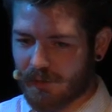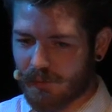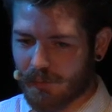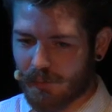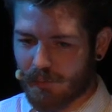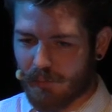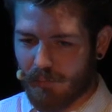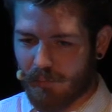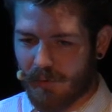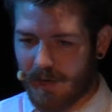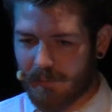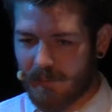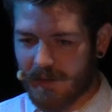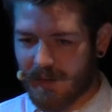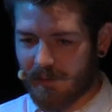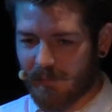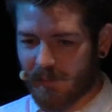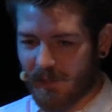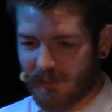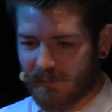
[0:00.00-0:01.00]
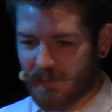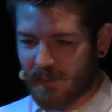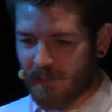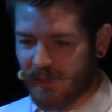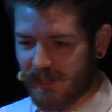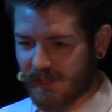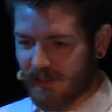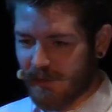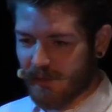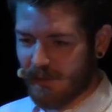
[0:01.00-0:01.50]
to do with web, and it must be
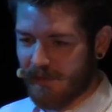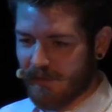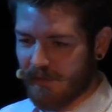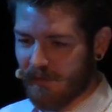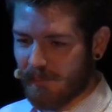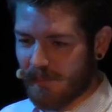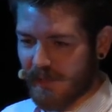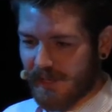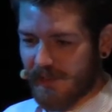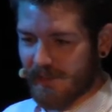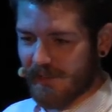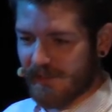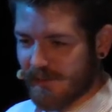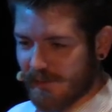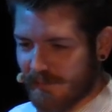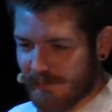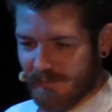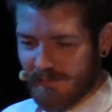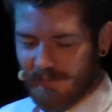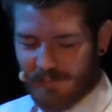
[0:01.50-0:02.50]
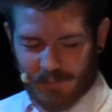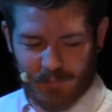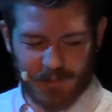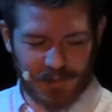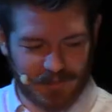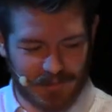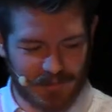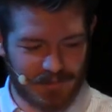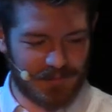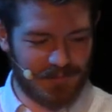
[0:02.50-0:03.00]
pretty low level because it
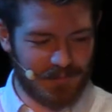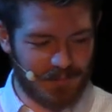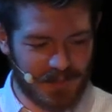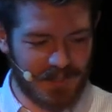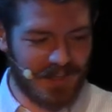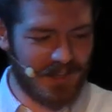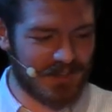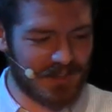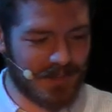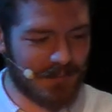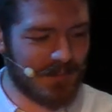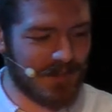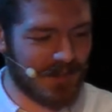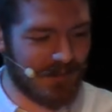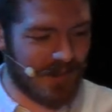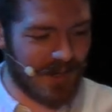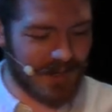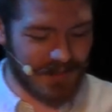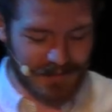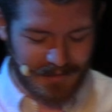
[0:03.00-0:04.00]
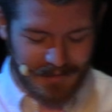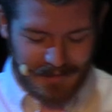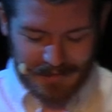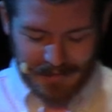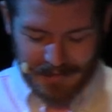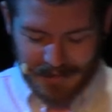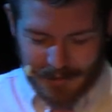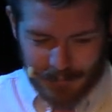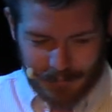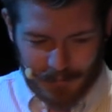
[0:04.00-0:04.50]
must be assembly, right?
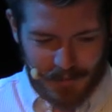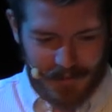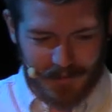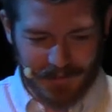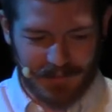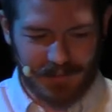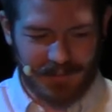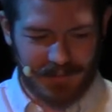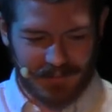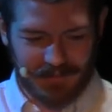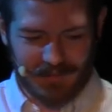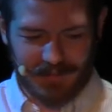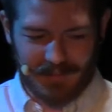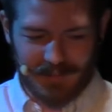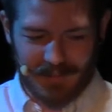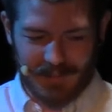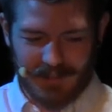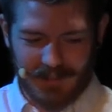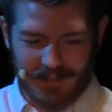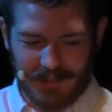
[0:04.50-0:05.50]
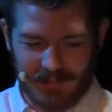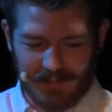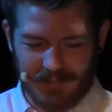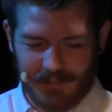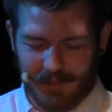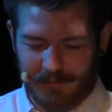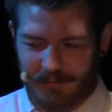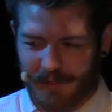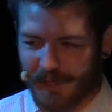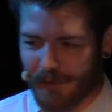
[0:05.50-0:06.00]
But it's
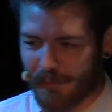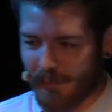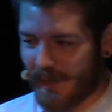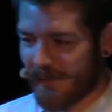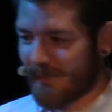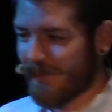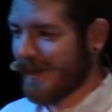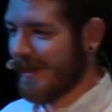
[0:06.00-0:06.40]
not very web,